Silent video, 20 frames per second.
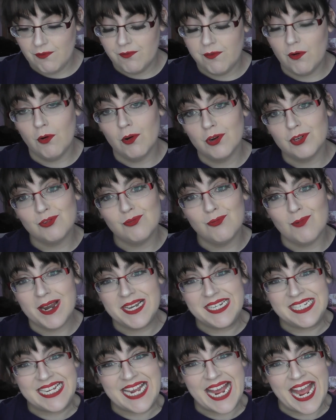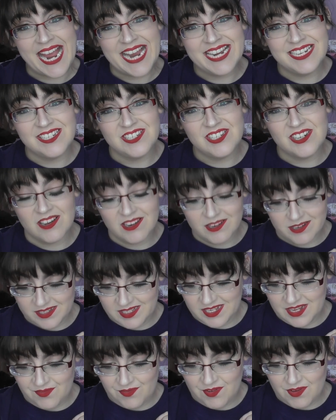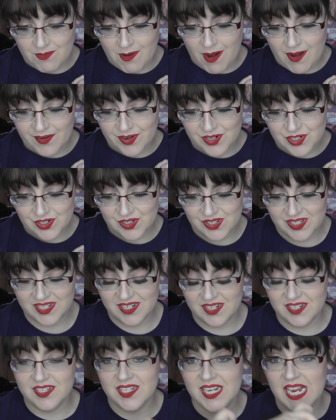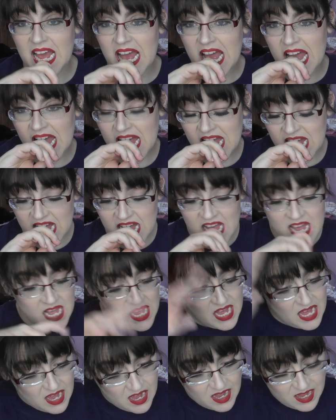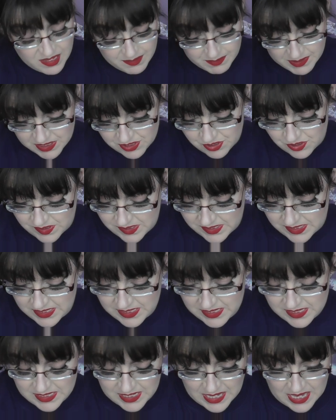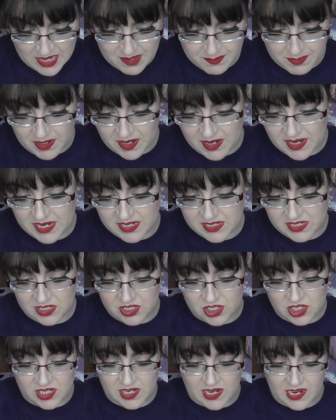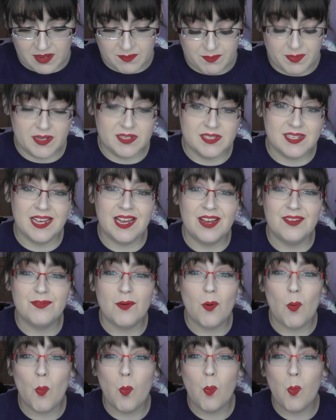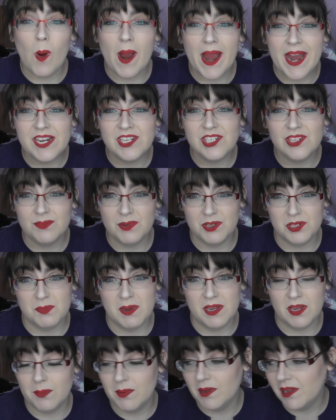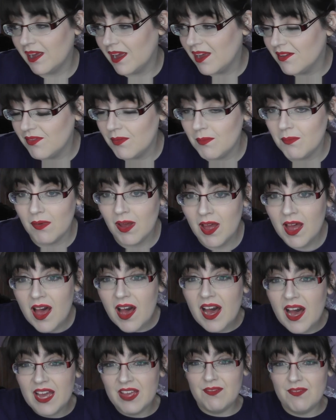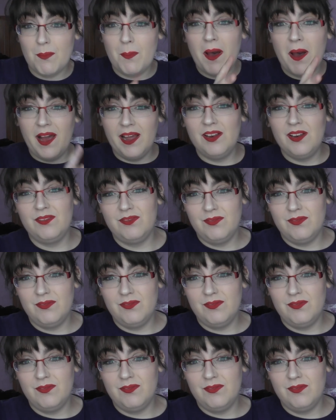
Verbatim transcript: for $28 if you are interested. I'm interested, but I need to chill out because I have way too much makeup. Like, I have a pile of